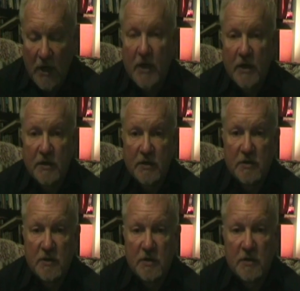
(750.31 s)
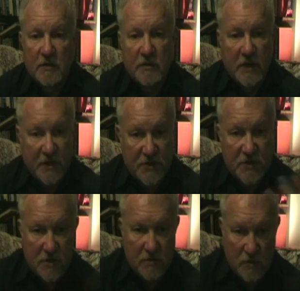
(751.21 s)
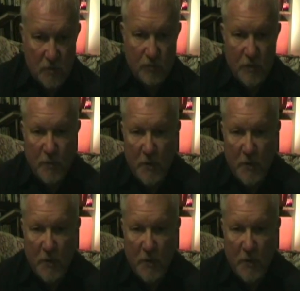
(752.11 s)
and that's the